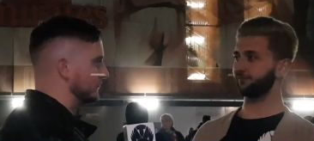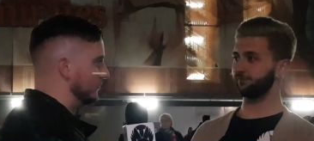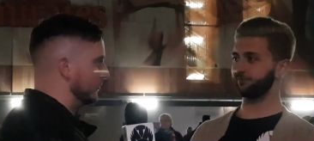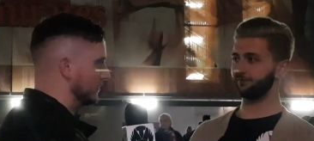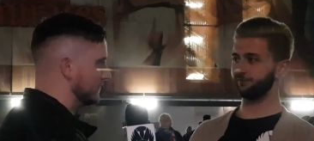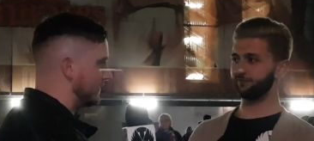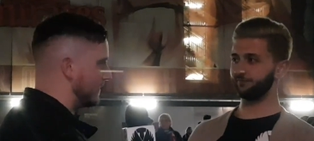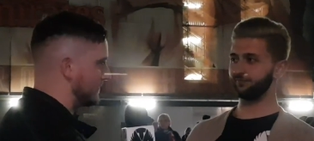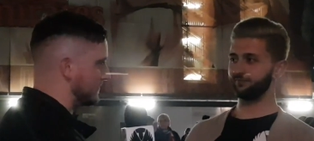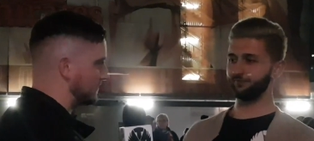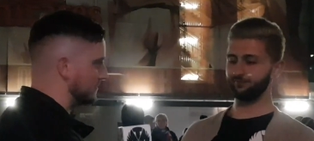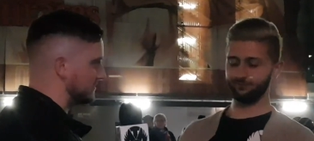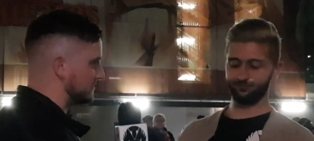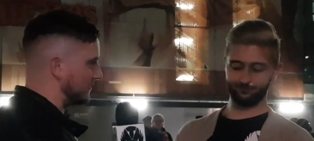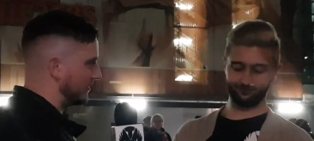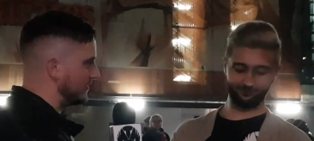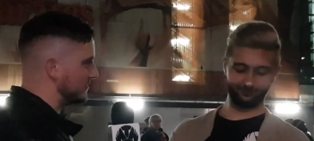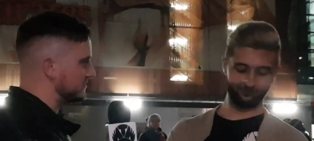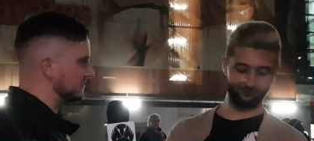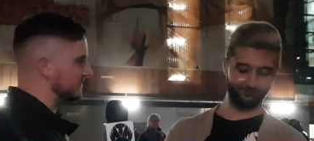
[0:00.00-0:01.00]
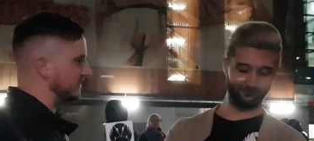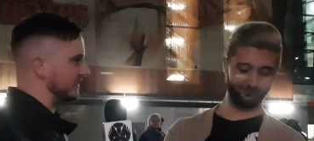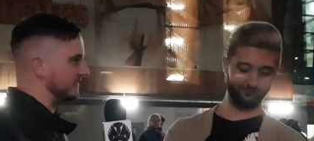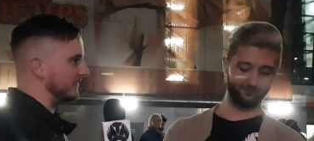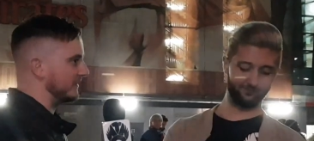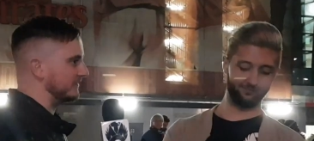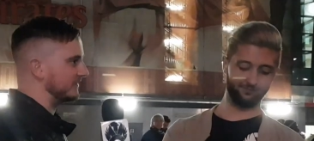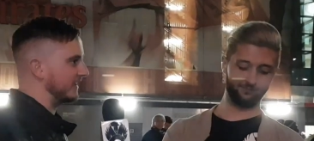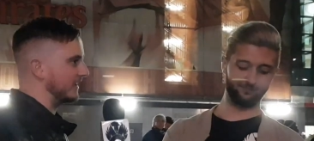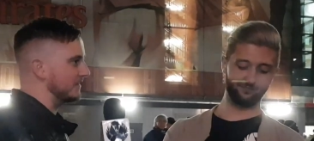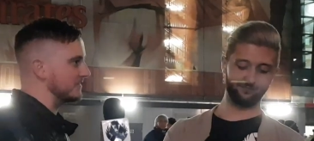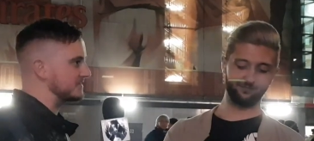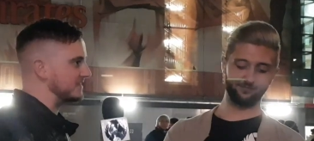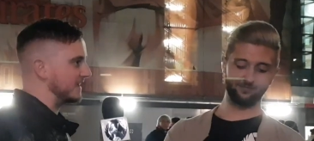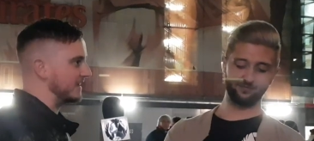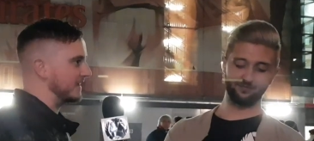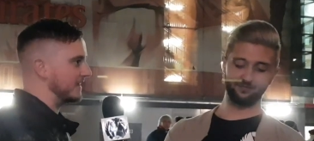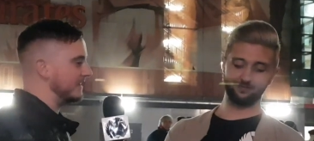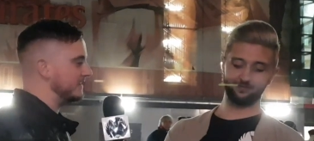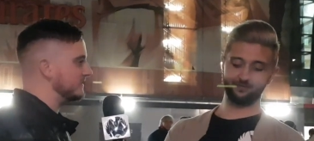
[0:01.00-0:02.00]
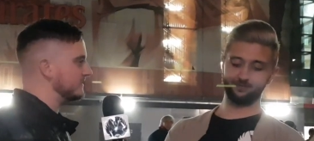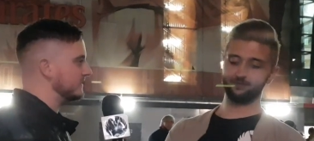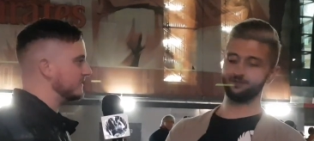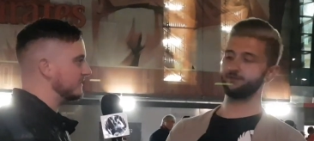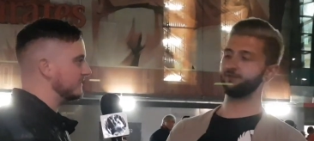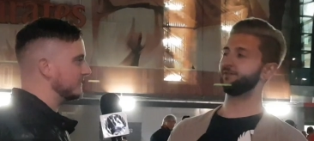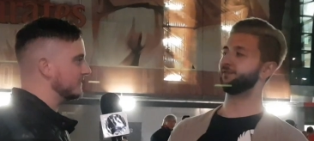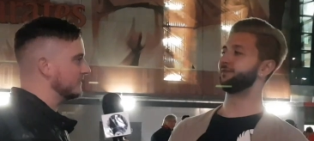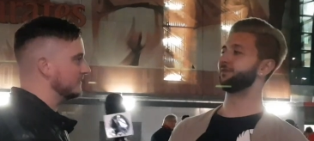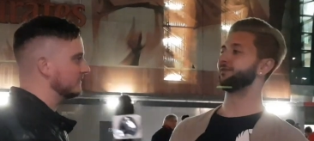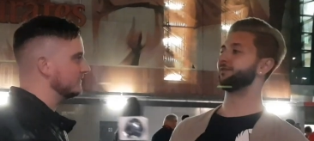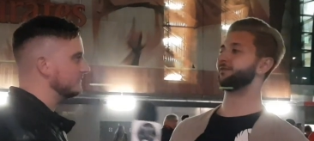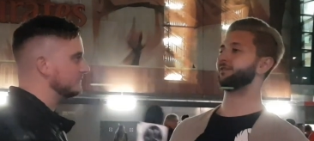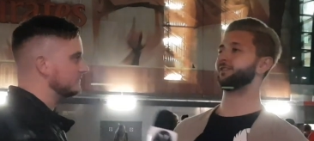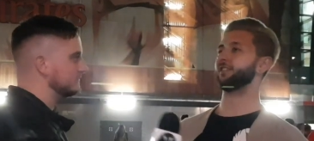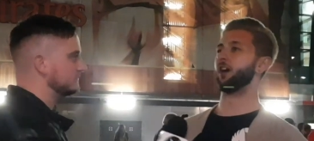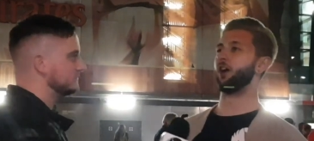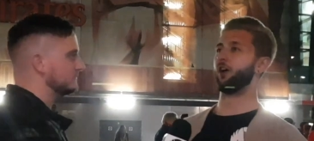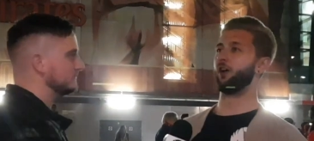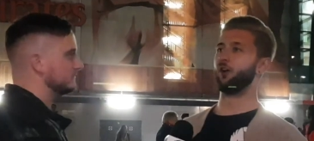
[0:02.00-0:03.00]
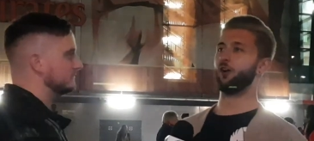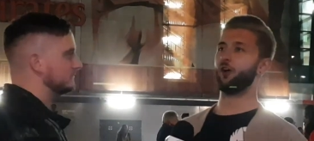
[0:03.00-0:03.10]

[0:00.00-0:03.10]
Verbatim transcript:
Speaker 1: roll over, because Arsenal didn't even have to get out of second gear today, did they? No,